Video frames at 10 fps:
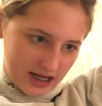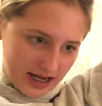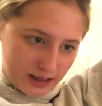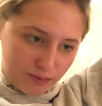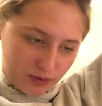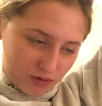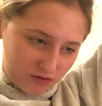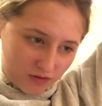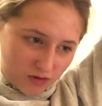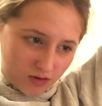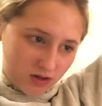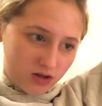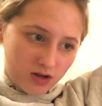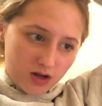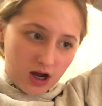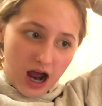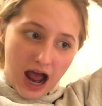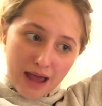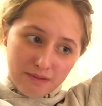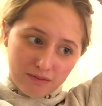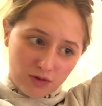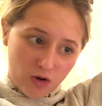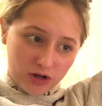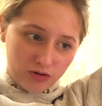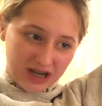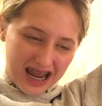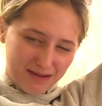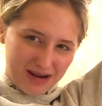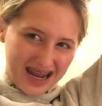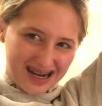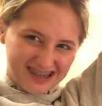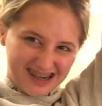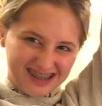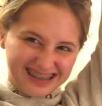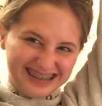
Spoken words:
It's beautiful. I'm going to take my hair out.